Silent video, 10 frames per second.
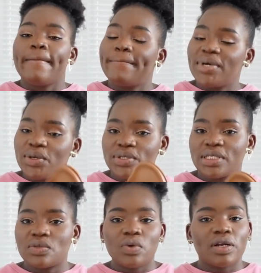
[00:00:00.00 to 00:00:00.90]

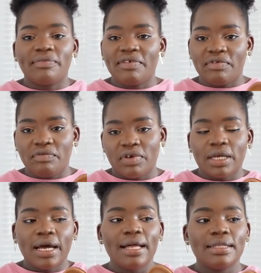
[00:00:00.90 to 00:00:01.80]
because it's one of my
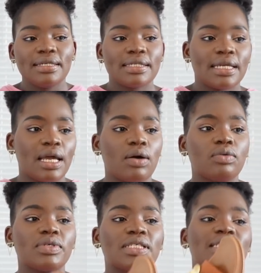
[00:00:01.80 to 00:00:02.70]
favorite colors, and I
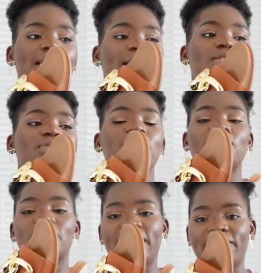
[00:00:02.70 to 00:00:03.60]
always tend to go
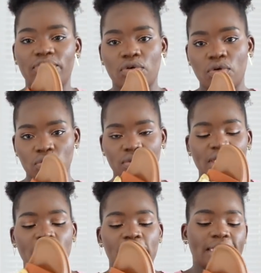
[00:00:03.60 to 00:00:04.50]
like for gold.
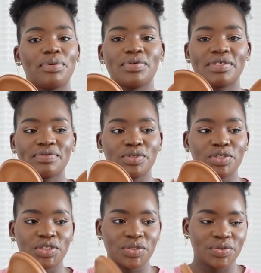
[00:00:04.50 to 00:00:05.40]
Beautiful
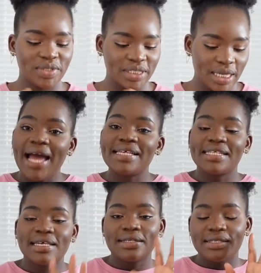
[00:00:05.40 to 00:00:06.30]
shoes. I
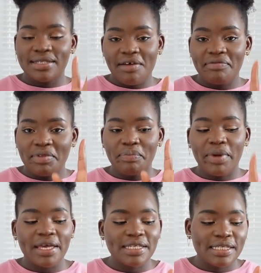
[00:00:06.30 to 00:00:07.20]
said save the
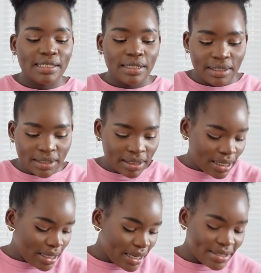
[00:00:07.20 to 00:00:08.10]
best.
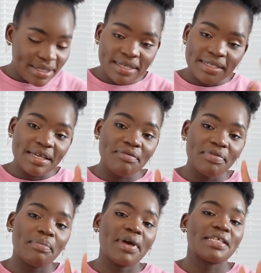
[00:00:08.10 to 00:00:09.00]
I said save
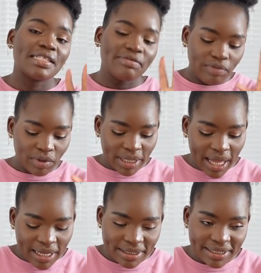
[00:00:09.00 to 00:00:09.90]
the best for
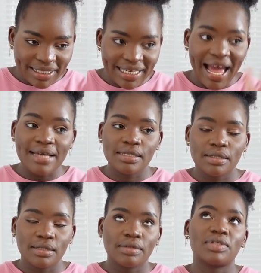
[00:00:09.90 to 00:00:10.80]

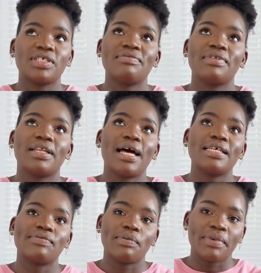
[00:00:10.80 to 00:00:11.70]
last, you know, save the
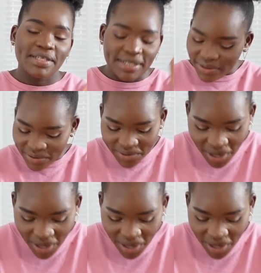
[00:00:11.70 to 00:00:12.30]
last for best. I don't know